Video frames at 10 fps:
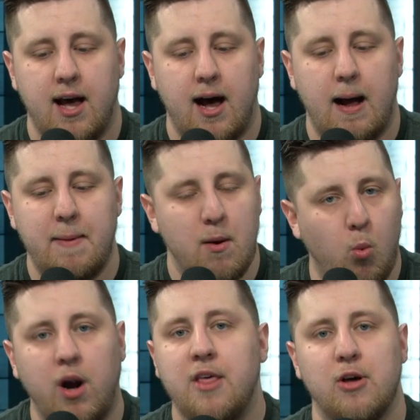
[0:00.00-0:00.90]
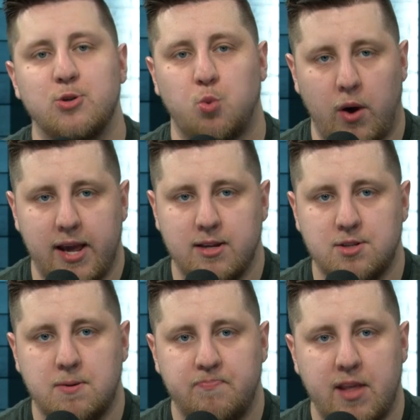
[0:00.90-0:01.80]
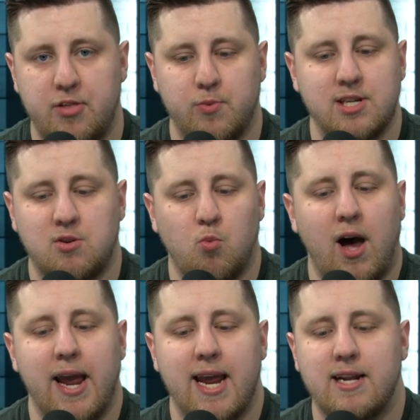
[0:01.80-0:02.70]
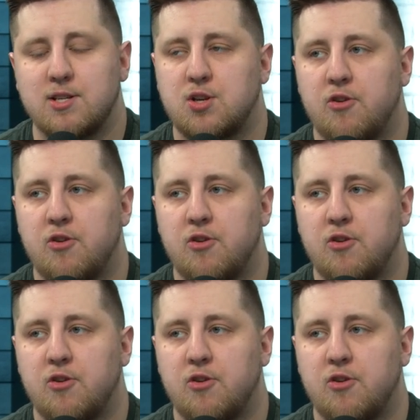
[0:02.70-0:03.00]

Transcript: And one of those ways, and the reason why it is